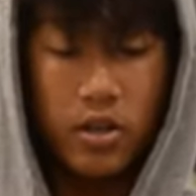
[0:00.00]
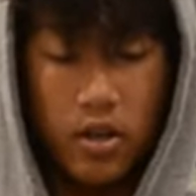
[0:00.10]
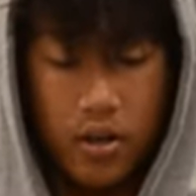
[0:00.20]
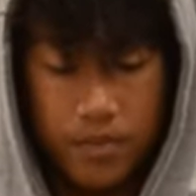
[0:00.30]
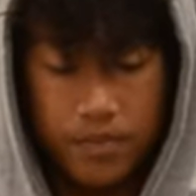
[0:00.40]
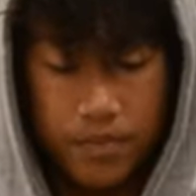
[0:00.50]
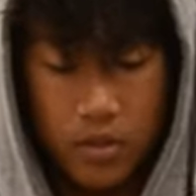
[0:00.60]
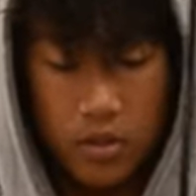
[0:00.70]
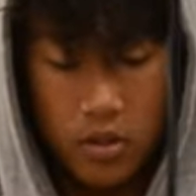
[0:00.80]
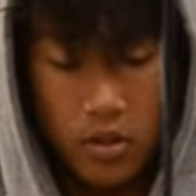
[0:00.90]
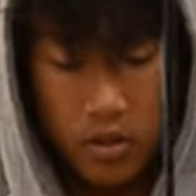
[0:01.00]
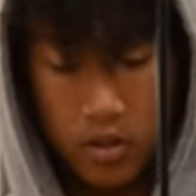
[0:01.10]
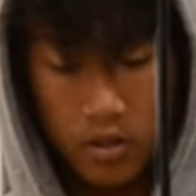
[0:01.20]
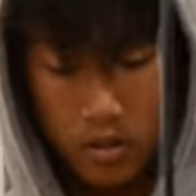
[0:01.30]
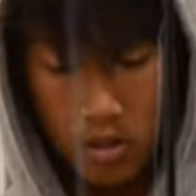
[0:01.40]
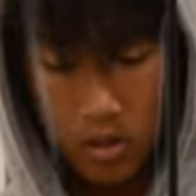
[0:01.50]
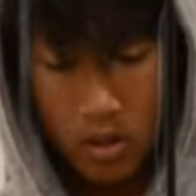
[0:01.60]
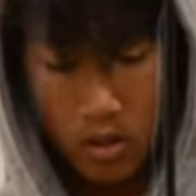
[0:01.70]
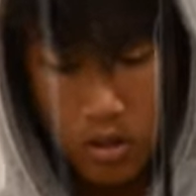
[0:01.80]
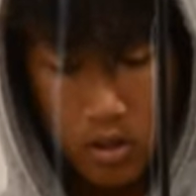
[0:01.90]
So you're gonna
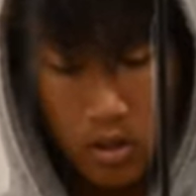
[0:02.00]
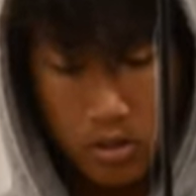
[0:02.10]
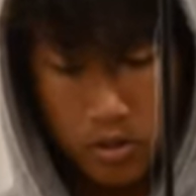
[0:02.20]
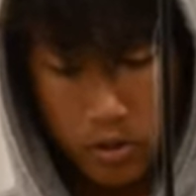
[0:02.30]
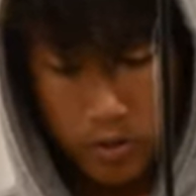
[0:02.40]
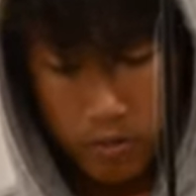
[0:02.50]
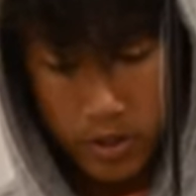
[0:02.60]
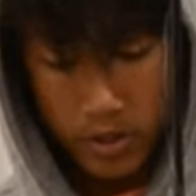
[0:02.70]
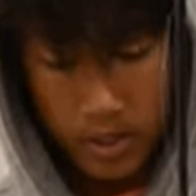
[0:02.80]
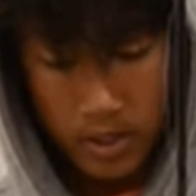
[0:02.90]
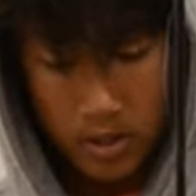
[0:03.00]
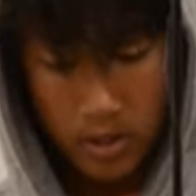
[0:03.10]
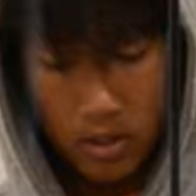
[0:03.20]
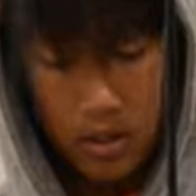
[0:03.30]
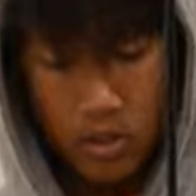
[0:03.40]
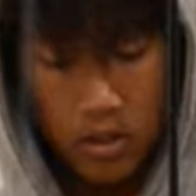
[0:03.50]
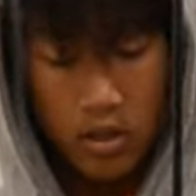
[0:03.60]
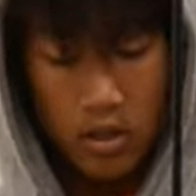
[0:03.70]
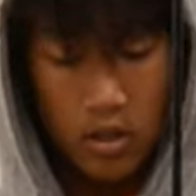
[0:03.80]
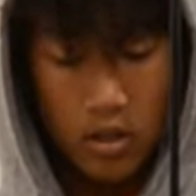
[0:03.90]
start reeling
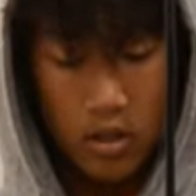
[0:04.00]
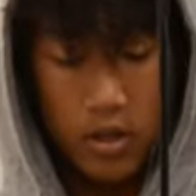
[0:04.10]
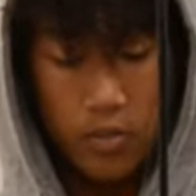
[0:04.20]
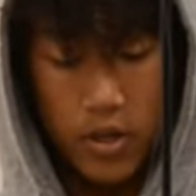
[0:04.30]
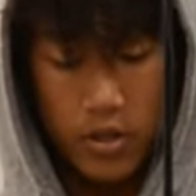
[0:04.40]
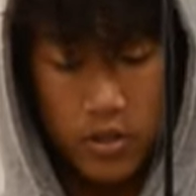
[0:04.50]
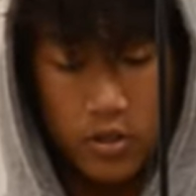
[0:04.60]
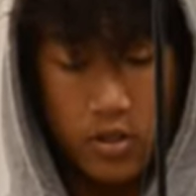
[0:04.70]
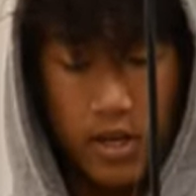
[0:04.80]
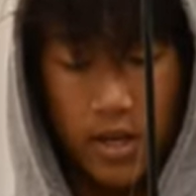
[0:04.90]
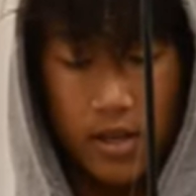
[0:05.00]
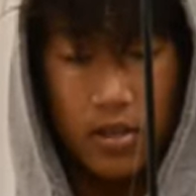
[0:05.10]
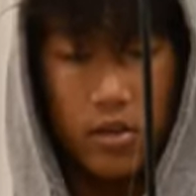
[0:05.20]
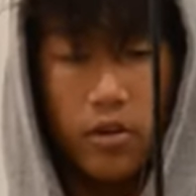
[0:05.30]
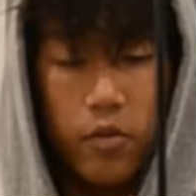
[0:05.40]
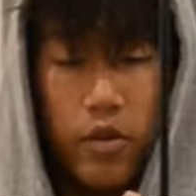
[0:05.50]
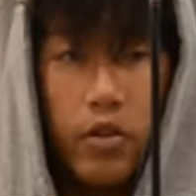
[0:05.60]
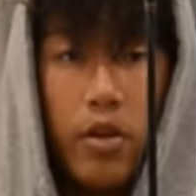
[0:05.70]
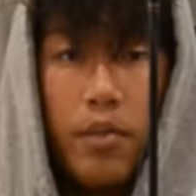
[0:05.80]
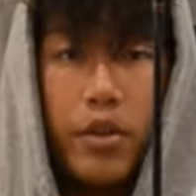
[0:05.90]
and make sure it's tight. You're gonna want
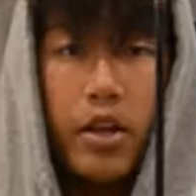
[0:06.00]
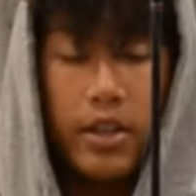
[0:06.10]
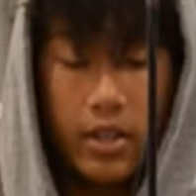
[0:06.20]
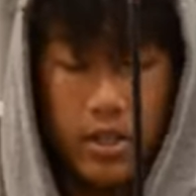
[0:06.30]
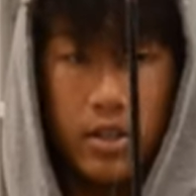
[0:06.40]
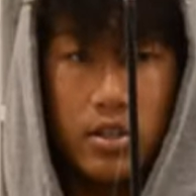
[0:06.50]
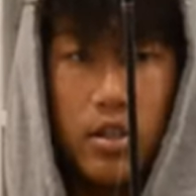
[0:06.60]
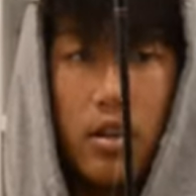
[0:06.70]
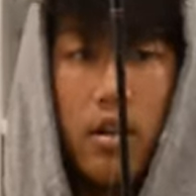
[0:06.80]
to grab the line like this.